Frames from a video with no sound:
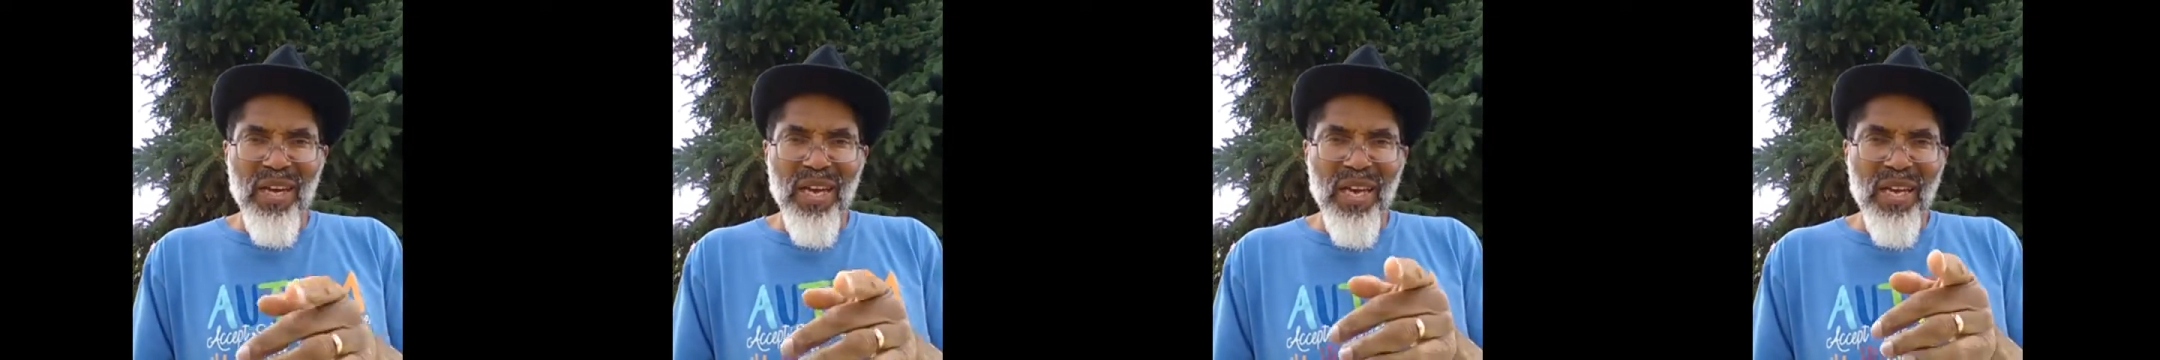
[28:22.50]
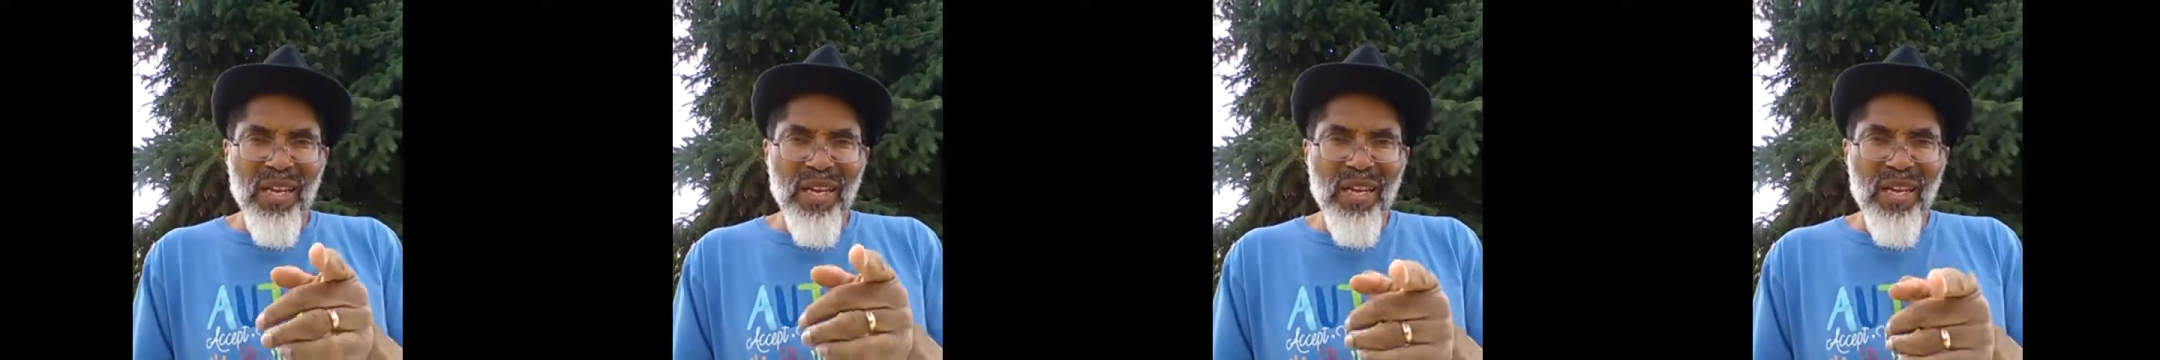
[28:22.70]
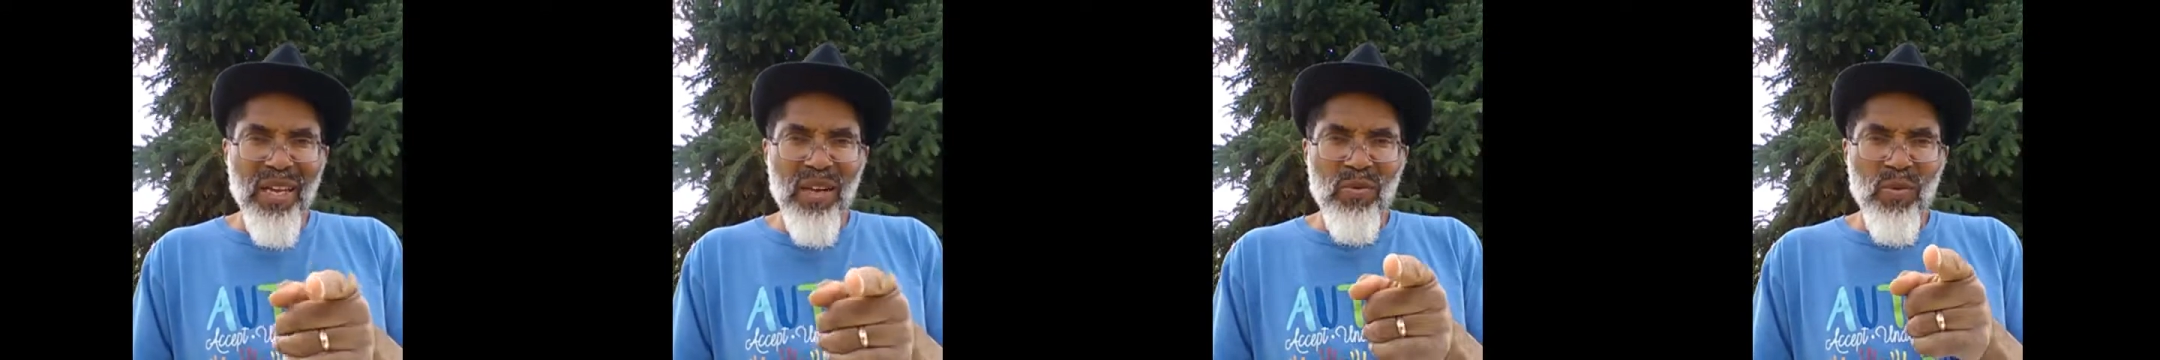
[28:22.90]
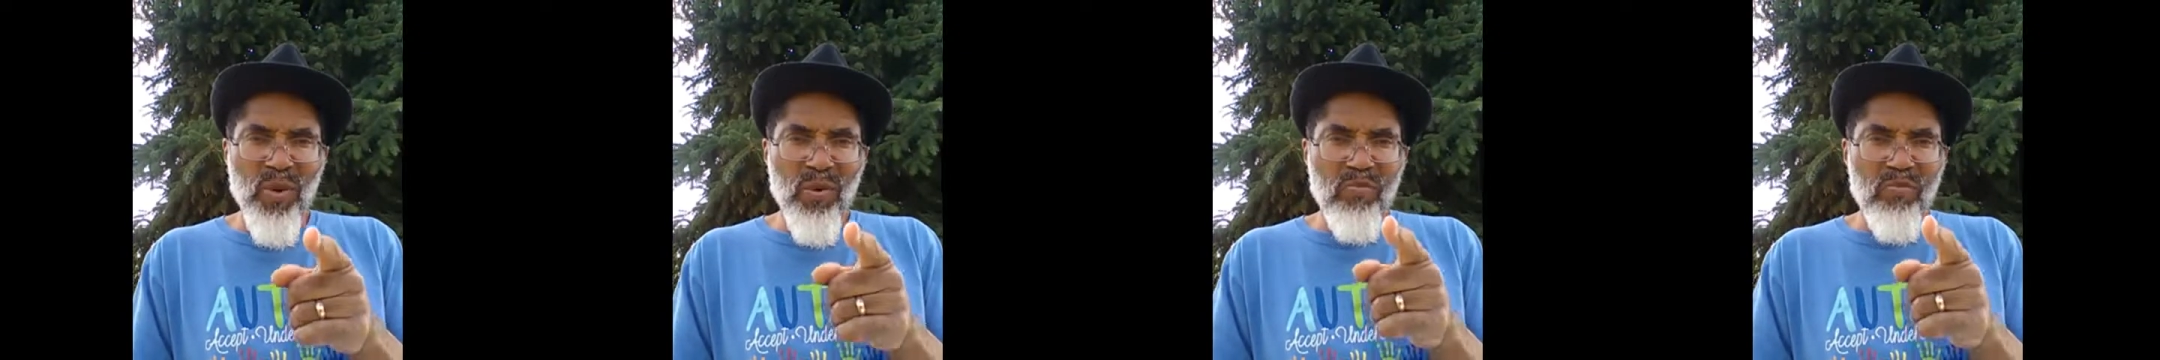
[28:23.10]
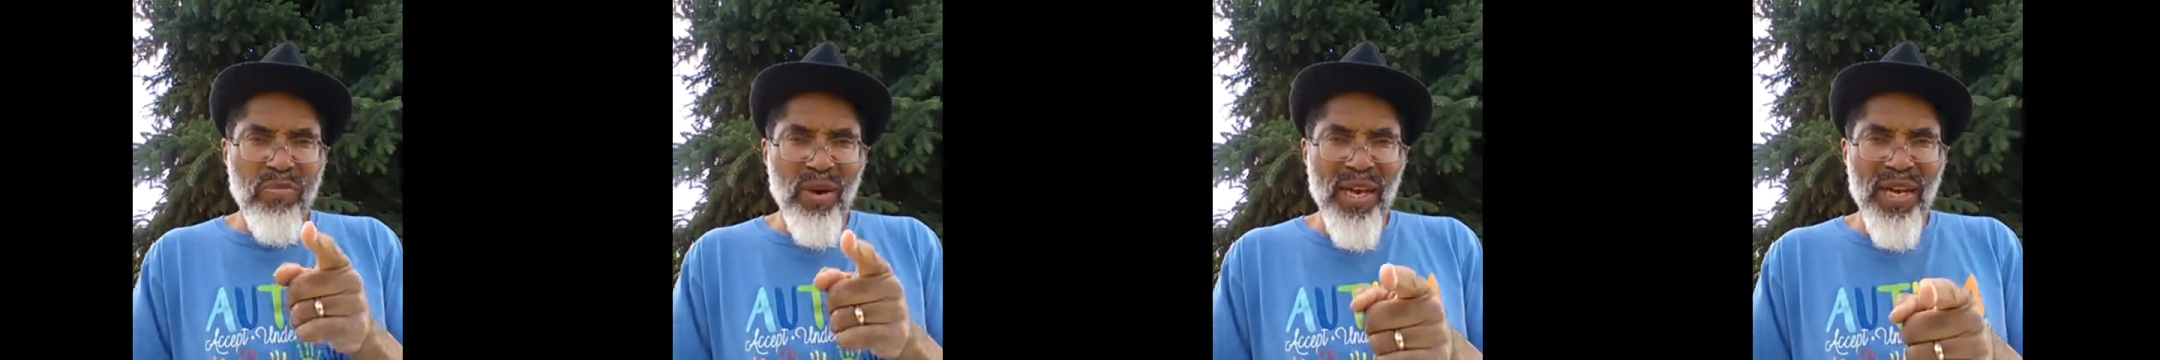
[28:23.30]
and He will
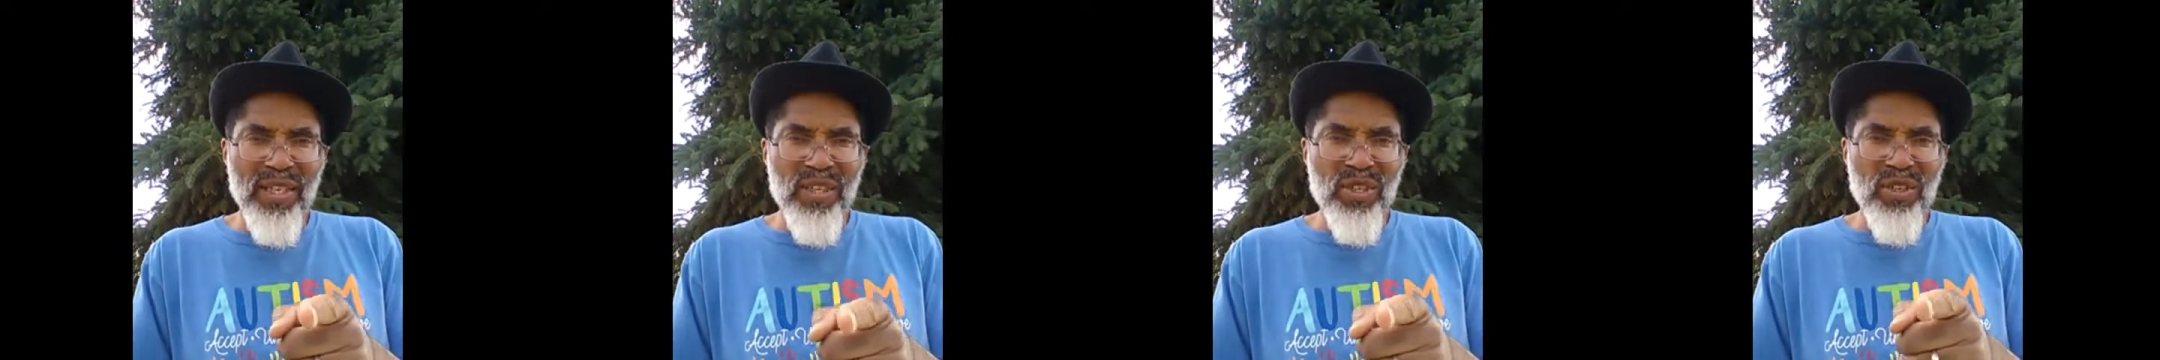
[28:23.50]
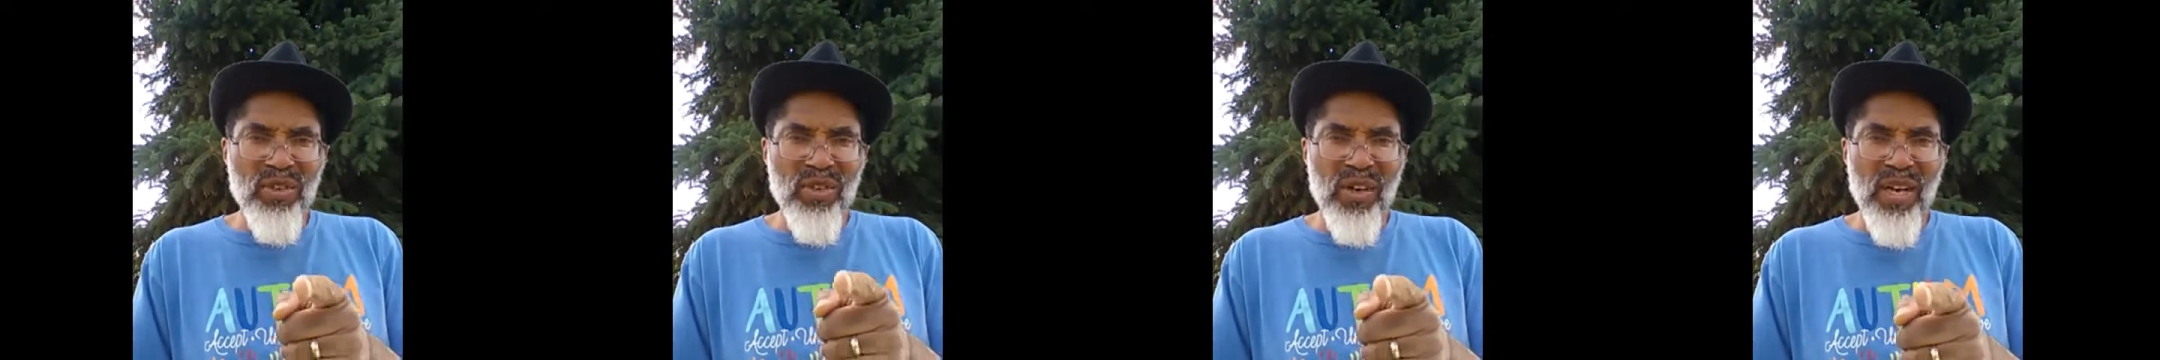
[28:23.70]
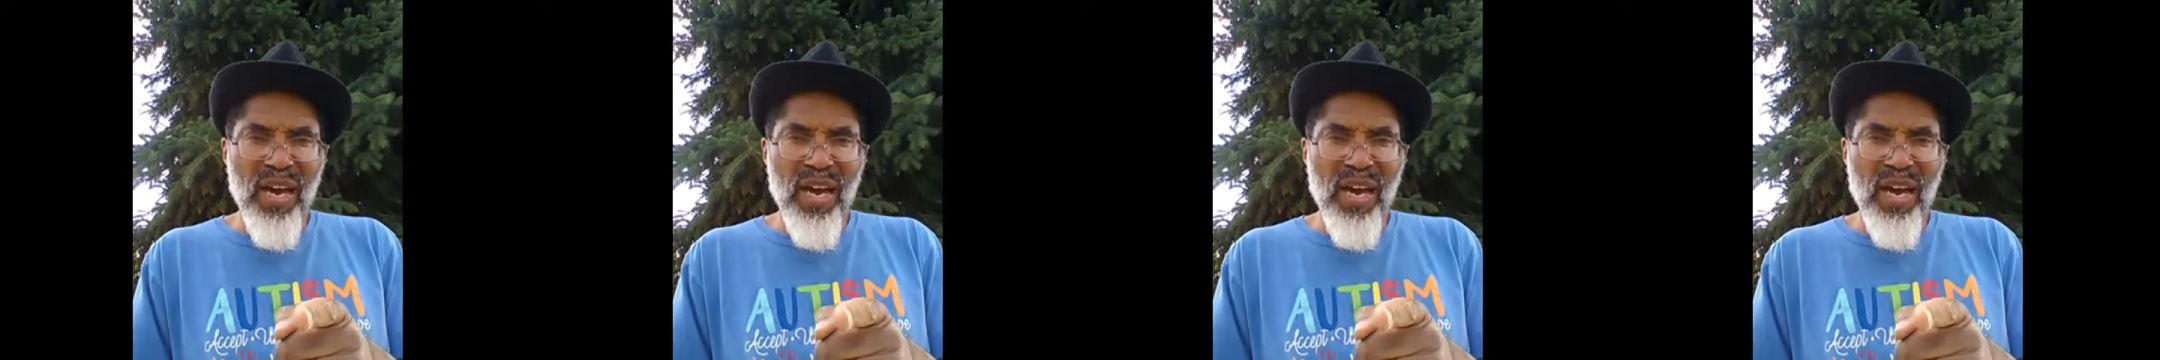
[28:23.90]
bless your